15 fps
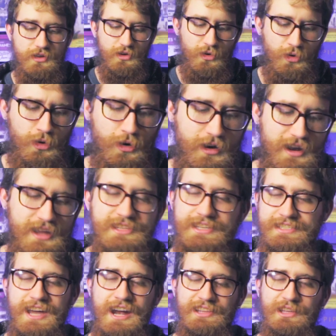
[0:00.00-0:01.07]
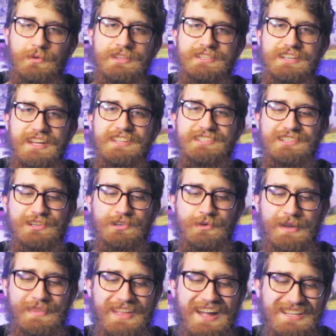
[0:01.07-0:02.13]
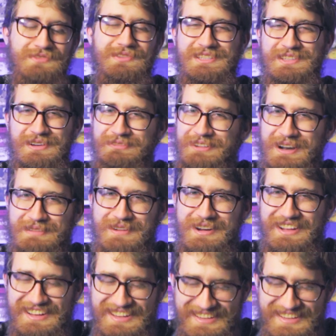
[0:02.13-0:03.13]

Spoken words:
or it's exactly what's against you, and that's what's so fun about it.